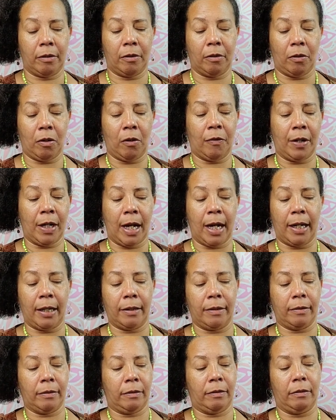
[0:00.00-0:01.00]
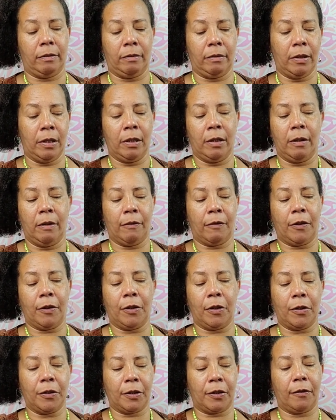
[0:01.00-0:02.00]
overnight. For
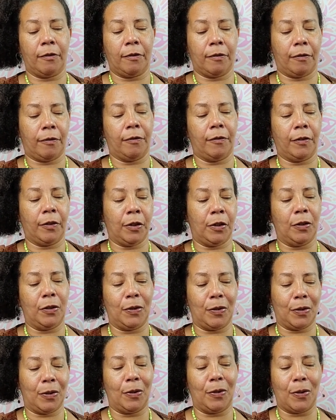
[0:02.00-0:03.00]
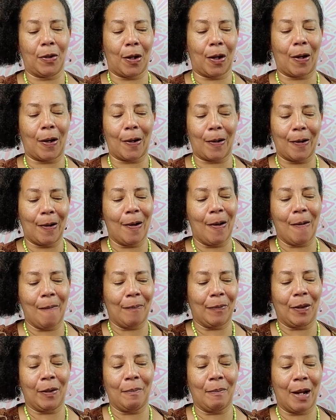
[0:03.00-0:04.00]
those of you who are
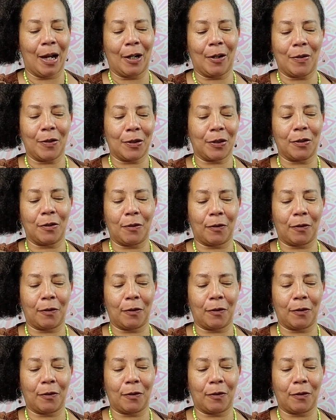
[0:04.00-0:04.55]
my crystal